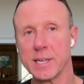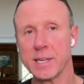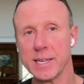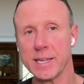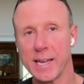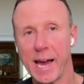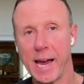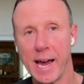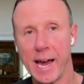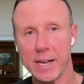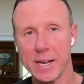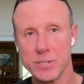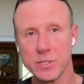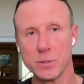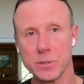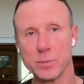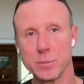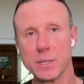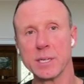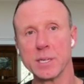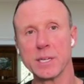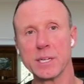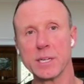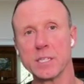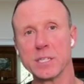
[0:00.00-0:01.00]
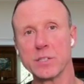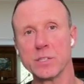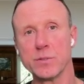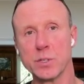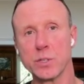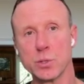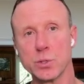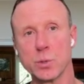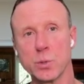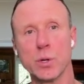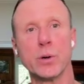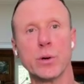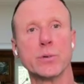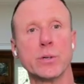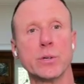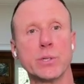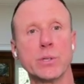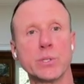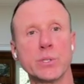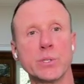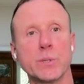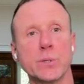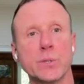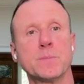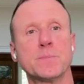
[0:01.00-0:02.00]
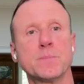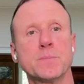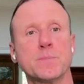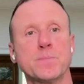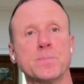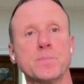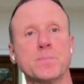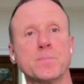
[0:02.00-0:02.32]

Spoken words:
it has to be individual owners.